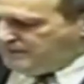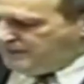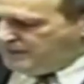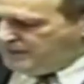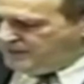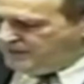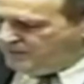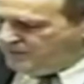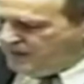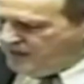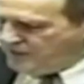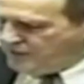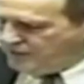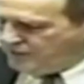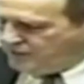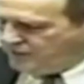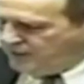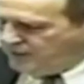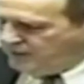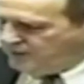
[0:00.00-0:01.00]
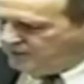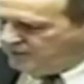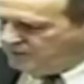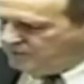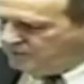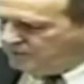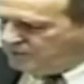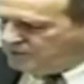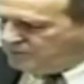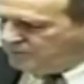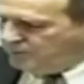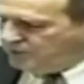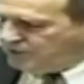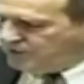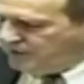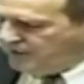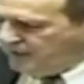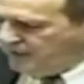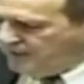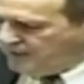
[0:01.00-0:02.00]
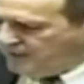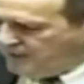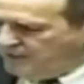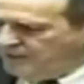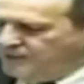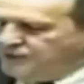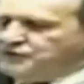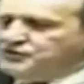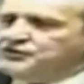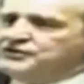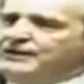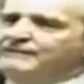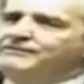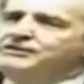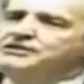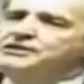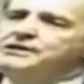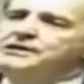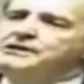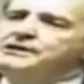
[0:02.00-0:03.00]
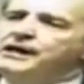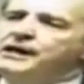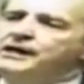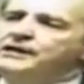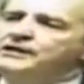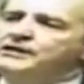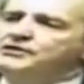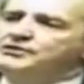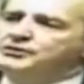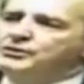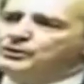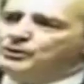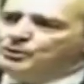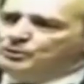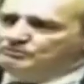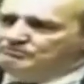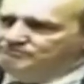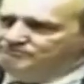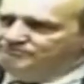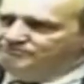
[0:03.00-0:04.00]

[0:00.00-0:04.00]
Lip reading: The Great Seal was put together in 1782,